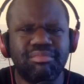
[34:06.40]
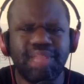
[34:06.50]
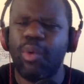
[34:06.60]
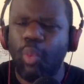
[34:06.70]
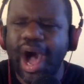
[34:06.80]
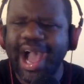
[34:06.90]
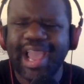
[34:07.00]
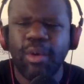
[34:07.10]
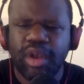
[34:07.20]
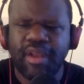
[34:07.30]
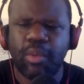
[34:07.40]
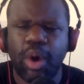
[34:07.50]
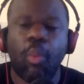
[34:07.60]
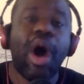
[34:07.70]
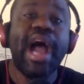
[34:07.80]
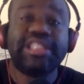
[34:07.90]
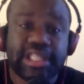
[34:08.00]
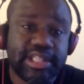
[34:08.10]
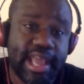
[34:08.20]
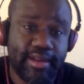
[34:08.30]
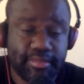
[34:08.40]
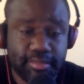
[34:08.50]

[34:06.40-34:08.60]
And why? And number one, why should they?